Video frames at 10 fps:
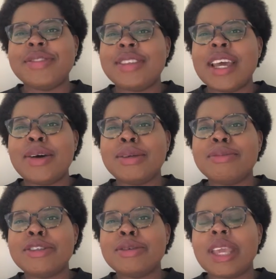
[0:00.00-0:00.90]
now I'm
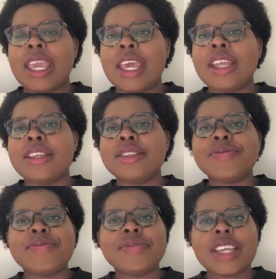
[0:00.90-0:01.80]
doing it.
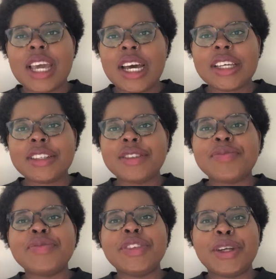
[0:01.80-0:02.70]
Kyle,
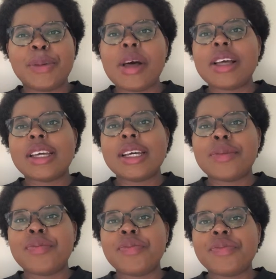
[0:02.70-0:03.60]
you're
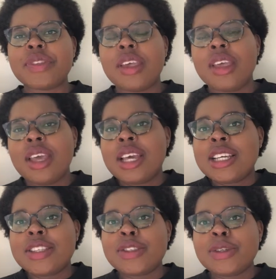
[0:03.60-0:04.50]
welcome.
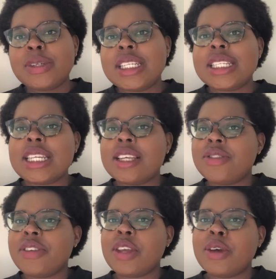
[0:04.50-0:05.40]
So in
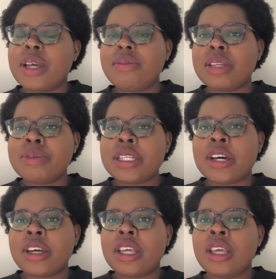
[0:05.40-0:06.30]
today's video, I'm going to be
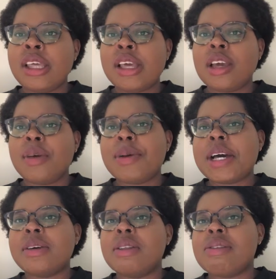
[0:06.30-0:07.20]
talking
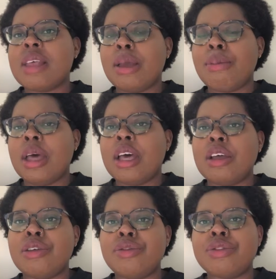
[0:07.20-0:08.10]
about some
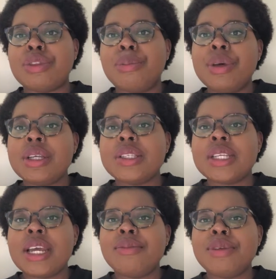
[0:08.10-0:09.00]
of the books
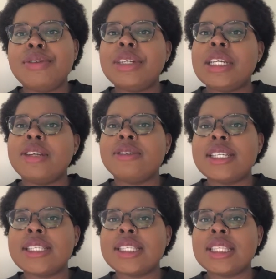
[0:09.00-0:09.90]
that I've been reading
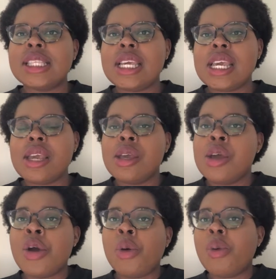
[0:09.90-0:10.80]
recently,
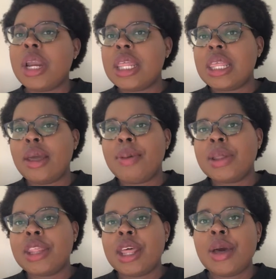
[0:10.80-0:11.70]
what I think
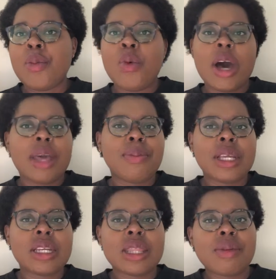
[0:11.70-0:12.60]
about them, why I
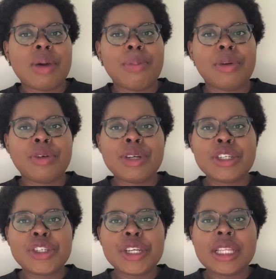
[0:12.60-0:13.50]
picked them up
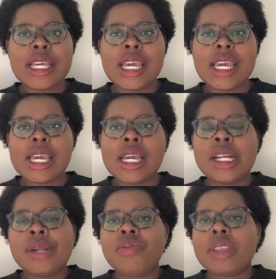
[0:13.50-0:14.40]
originally,
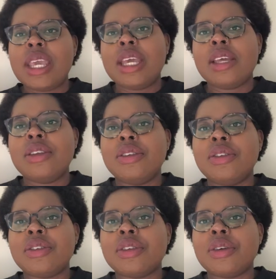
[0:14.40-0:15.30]
and